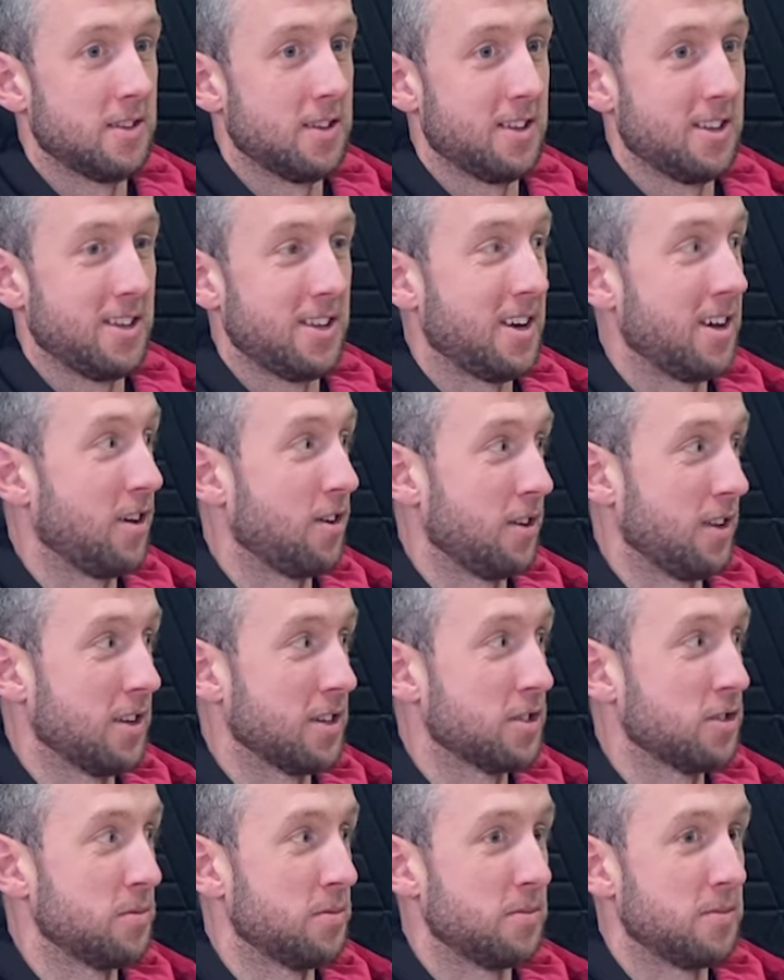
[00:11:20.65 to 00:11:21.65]
Yeah, I like
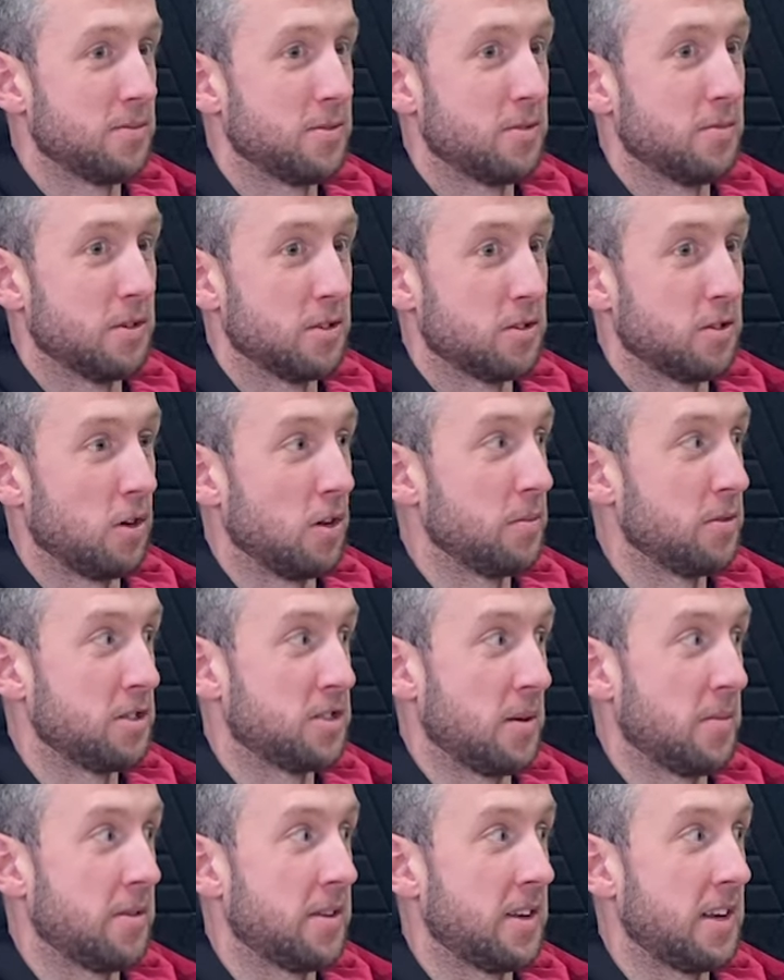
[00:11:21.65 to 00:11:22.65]
she talking about
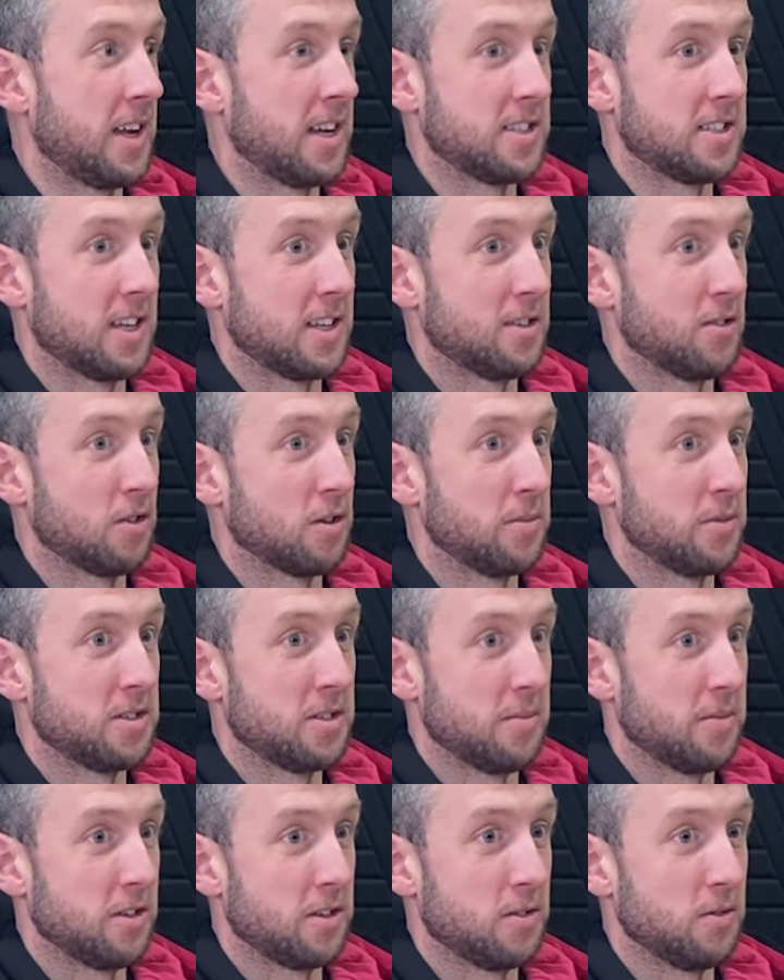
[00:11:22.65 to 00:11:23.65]
something, and I start talking about
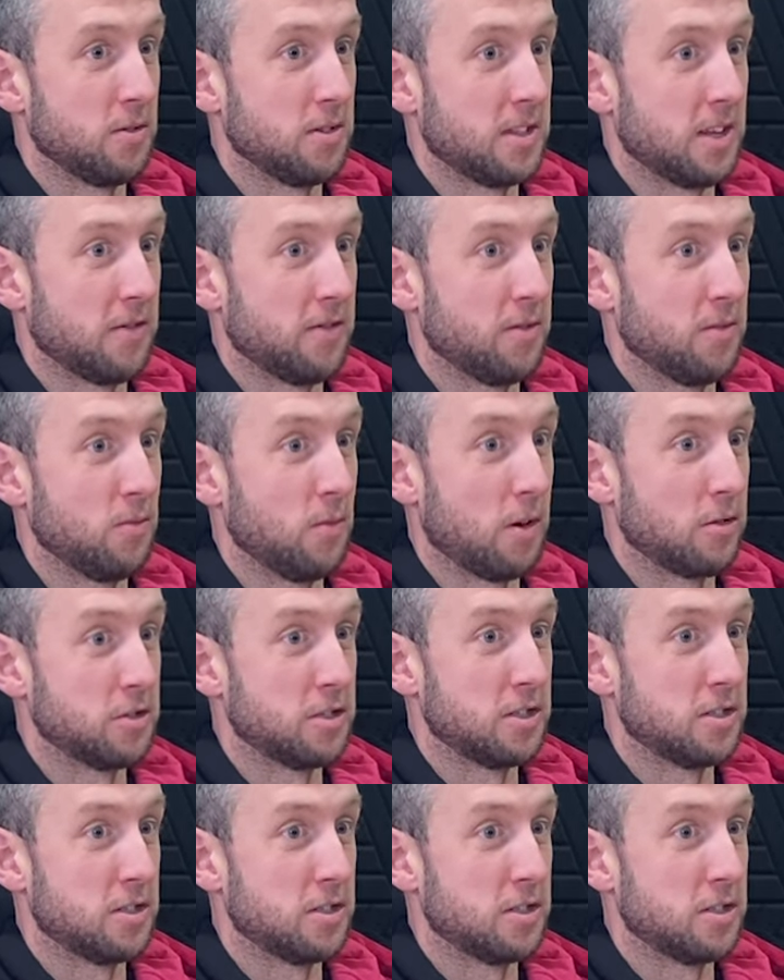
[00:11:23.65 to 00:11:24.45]
something totally different while she's